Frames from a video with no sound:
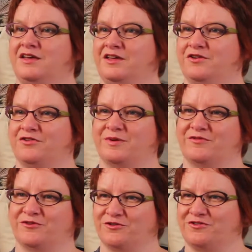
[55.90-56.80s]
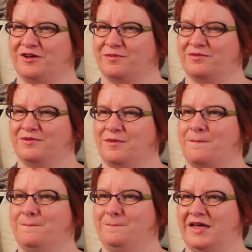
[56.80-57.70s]
Here is my first tip
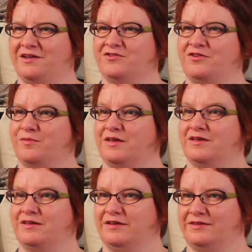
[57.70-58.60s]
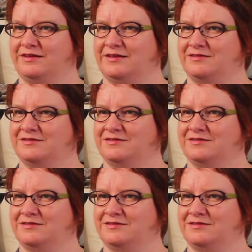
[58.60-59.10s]
make shipping easy.